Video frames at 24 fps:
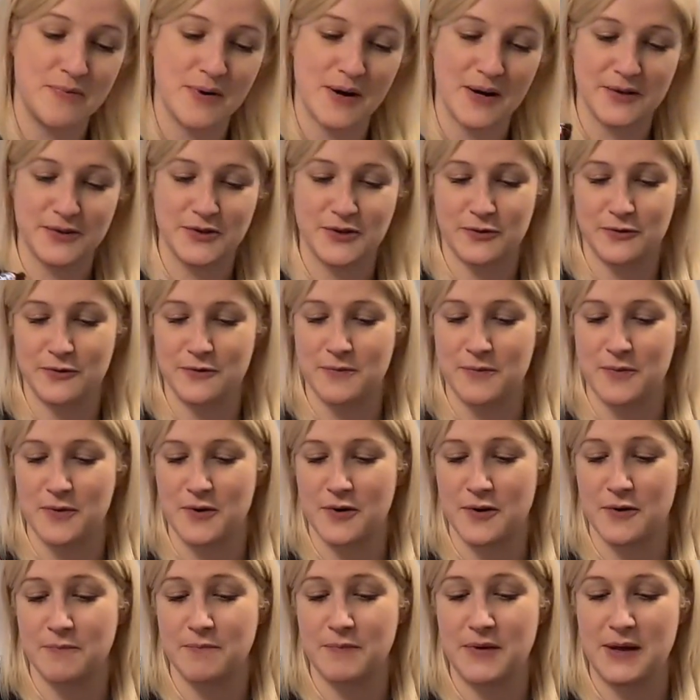But do you know
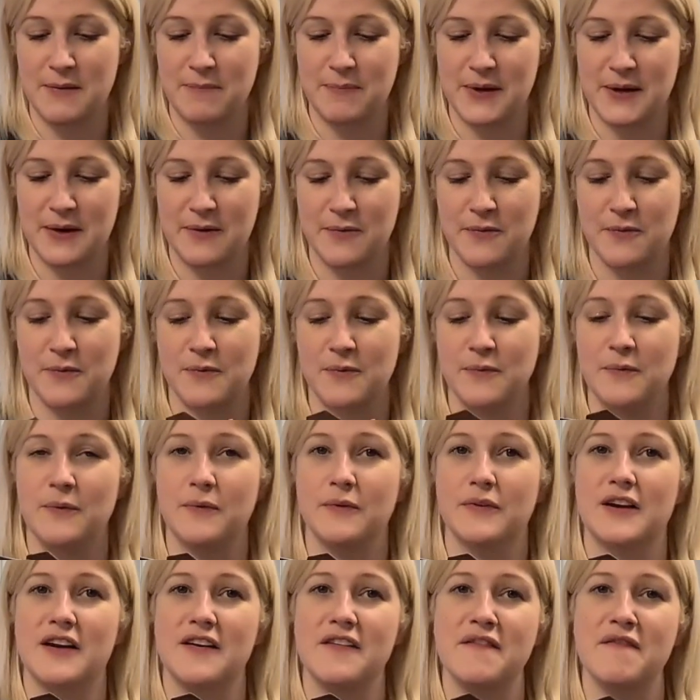what? Maybe it will
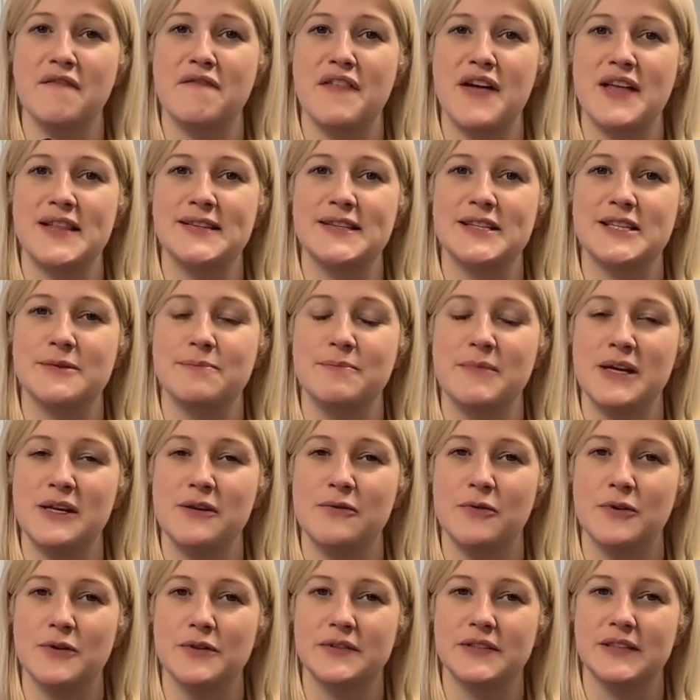convince me
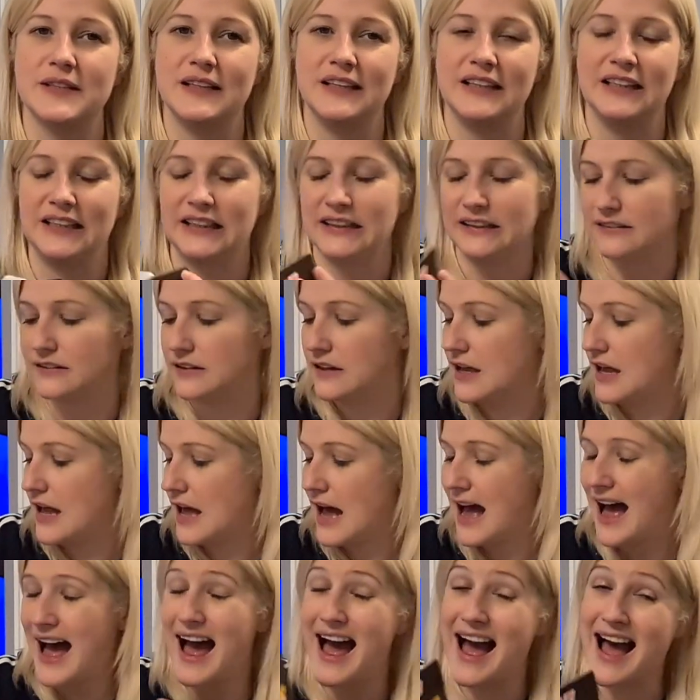not to eat
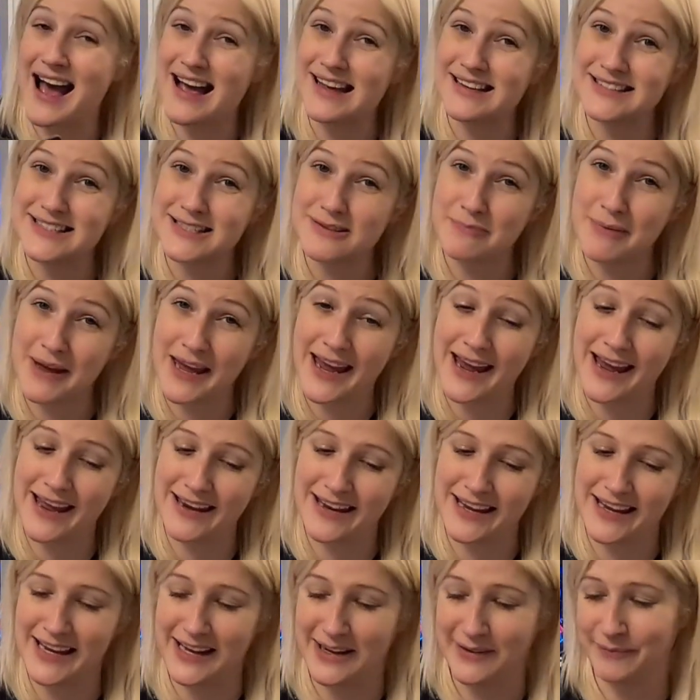as
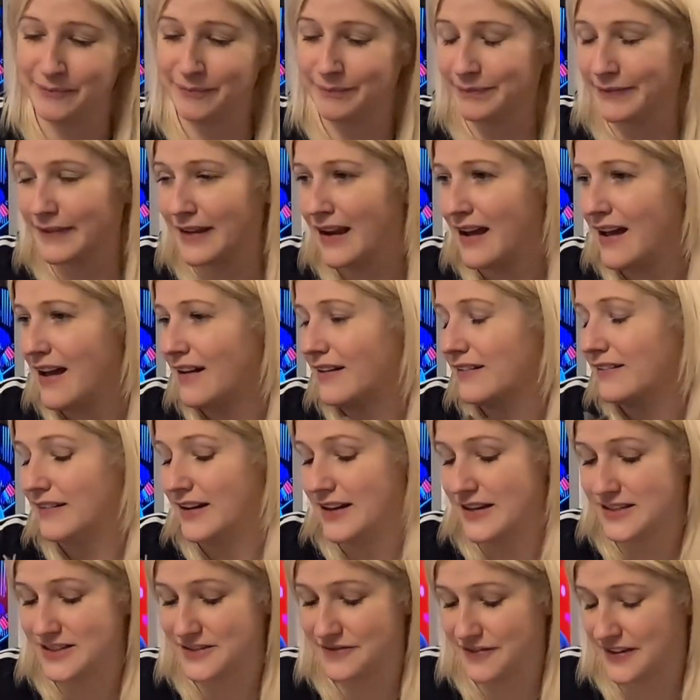many.
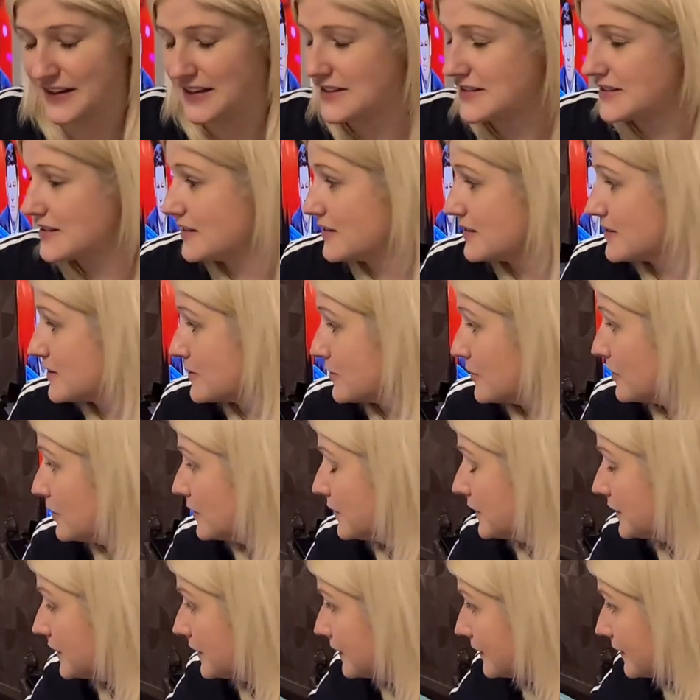Let's face it, it's not
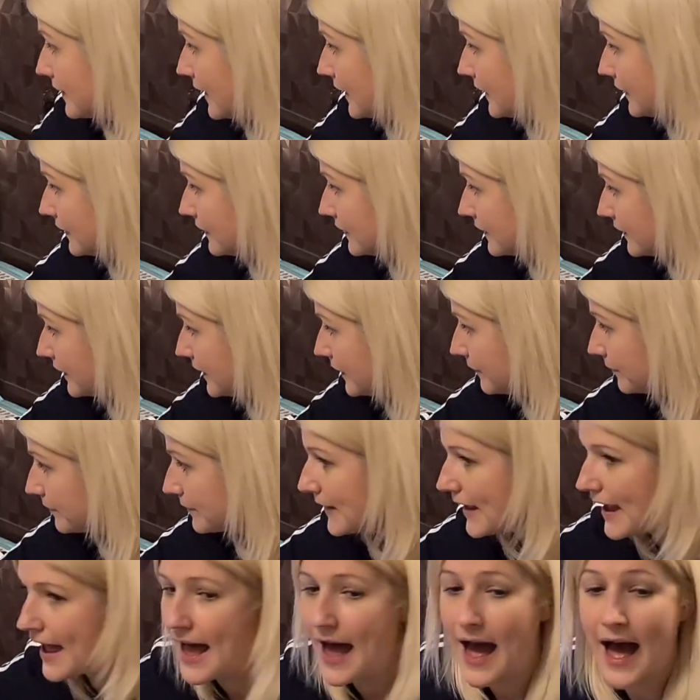looking likely.
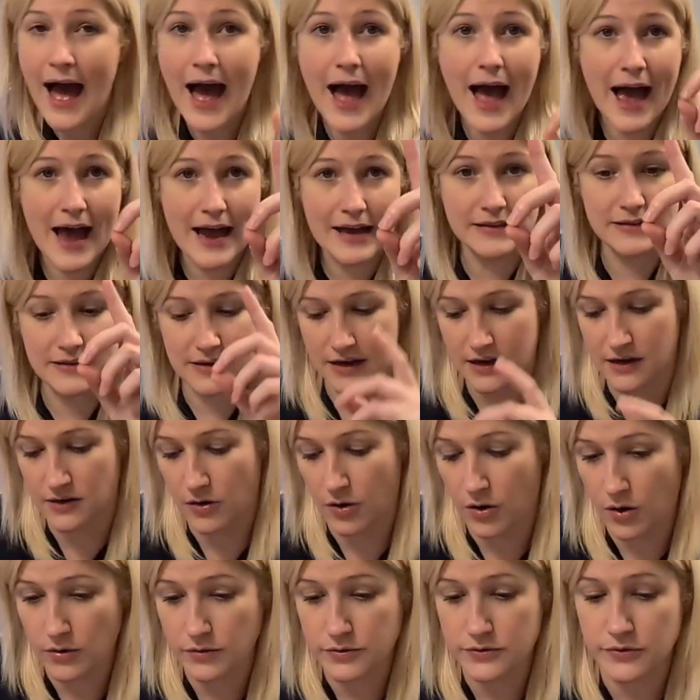And can
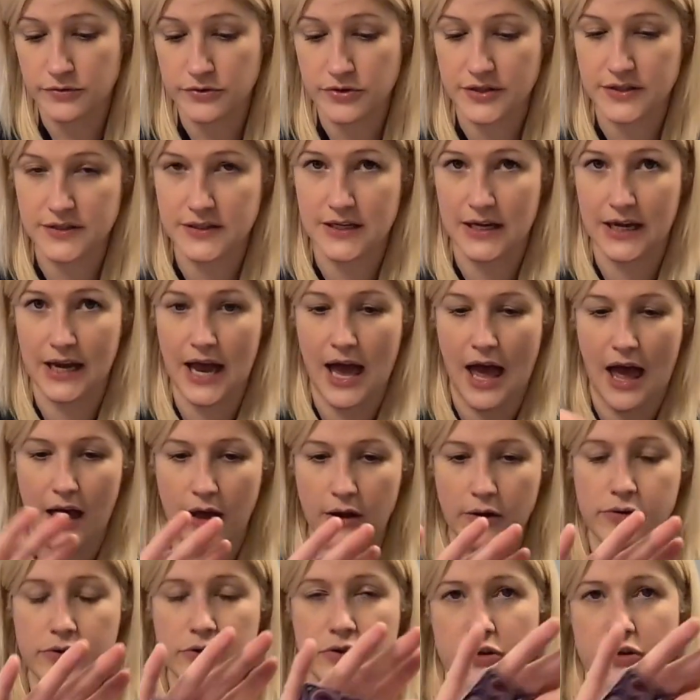I also just say, how